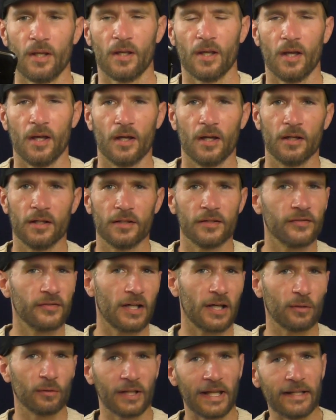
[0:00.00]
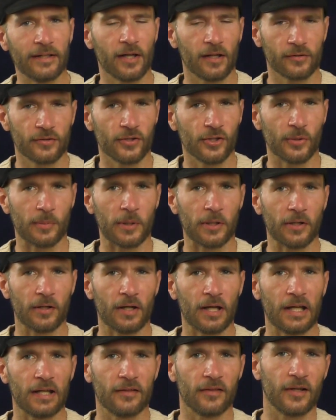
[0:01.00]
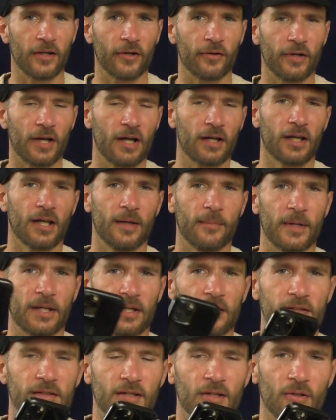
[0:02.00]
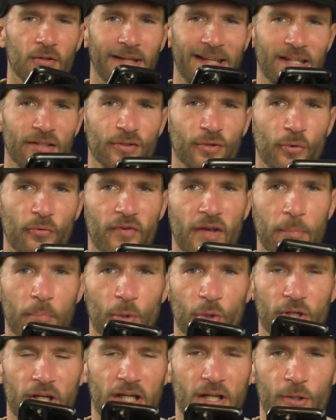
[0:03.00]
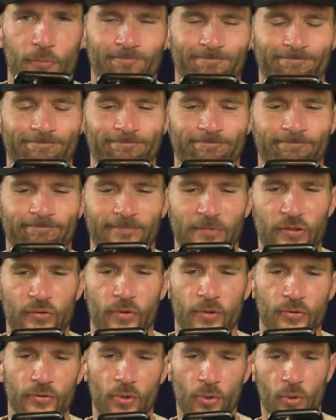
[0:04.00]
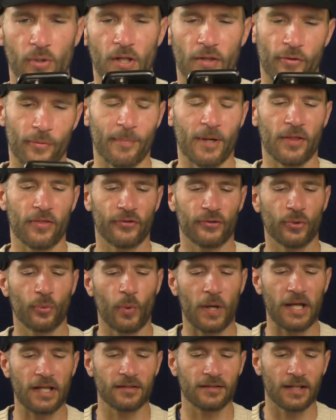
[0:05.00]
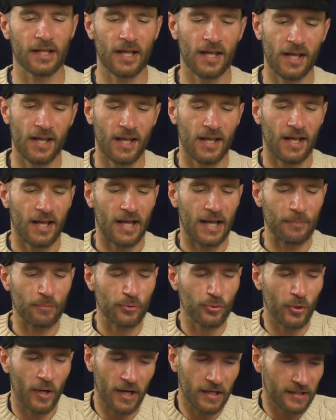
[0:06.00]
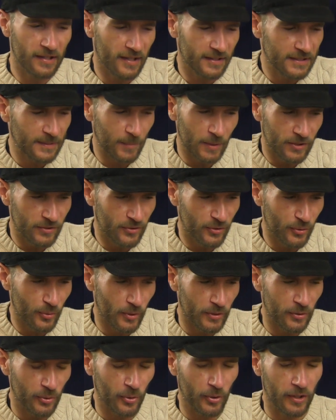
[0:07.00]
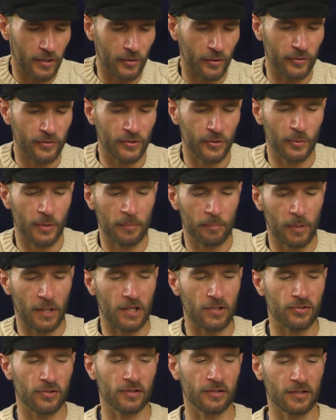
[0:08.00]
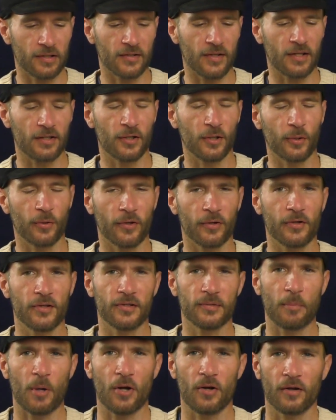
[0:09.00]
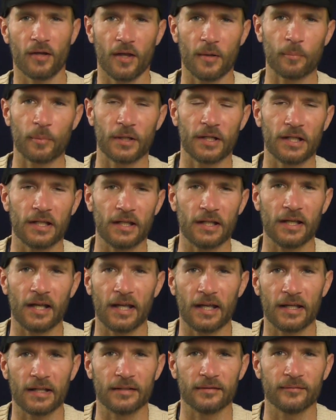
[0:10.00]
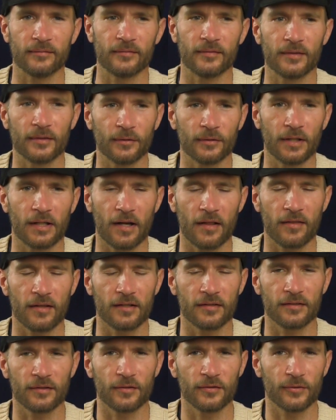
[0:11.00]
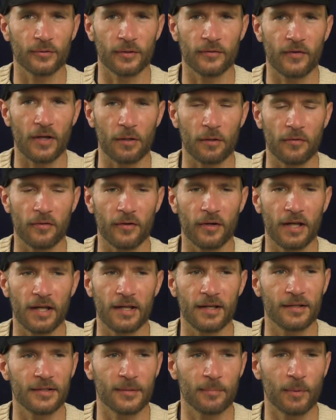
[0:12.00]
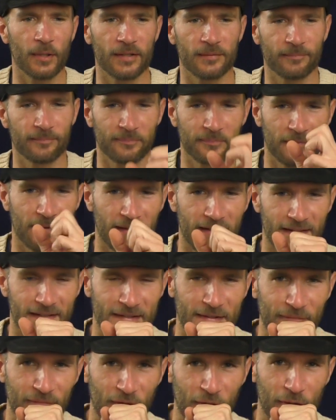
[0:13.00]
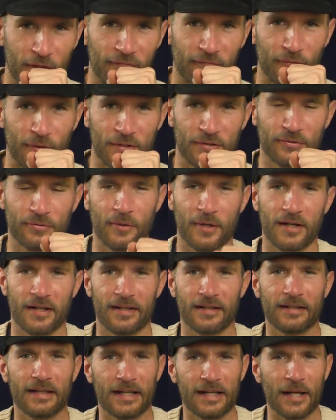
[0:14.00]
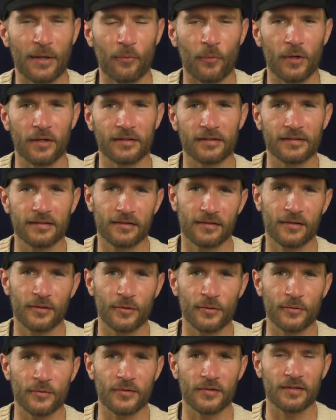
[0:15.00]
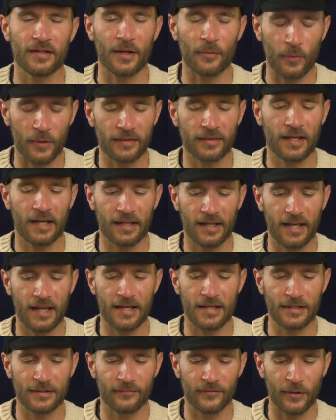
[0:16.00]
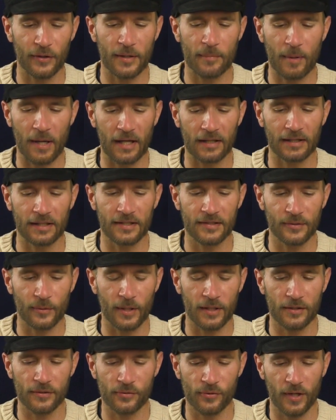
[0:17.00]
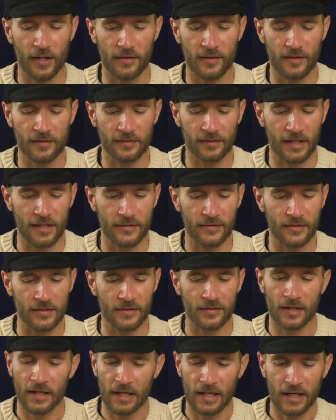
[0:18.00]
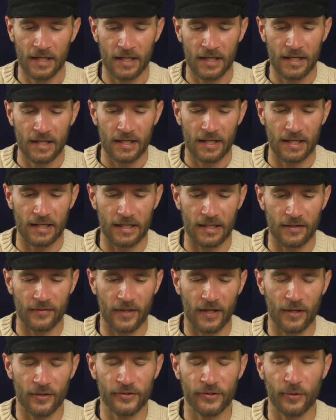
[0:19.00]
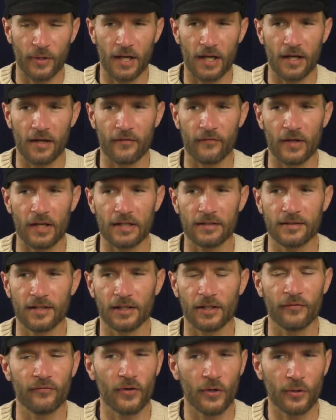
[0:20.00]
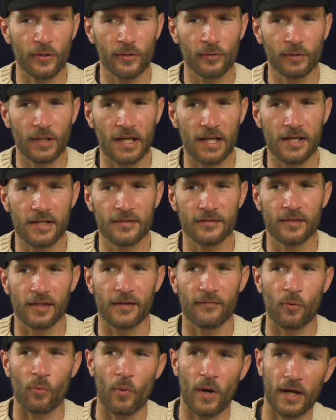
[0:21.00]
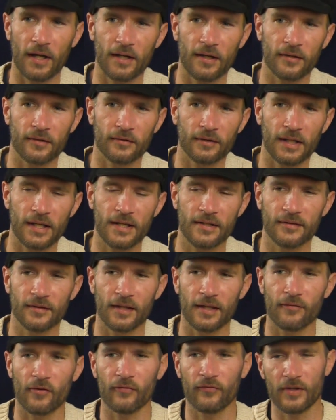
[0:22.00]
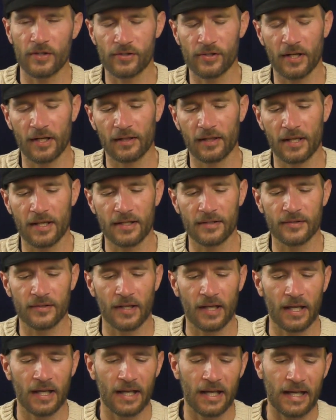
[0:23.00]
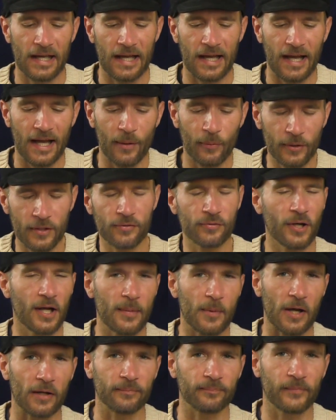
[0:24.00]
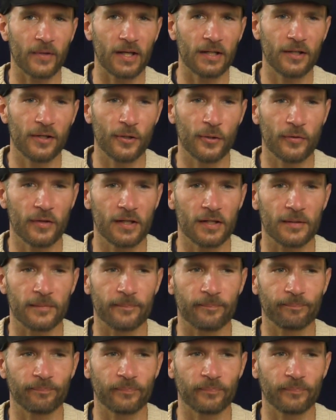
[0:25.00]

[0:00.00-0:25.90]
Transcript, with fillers: Uh, it is now late October, and they're not coming until late November now. So there's a whole other month to wait. I'm trying not to be too annoyed or too impatient because I know they're a small company and there are a lot of things that are sort of out of their hands, but it's very frustrating and I want those, I want that case very badly so I can try these lenses. Uh, they also have a telephoto lens, they have a wide angle lens, they have a fisheye lens. I want to try them out. I know that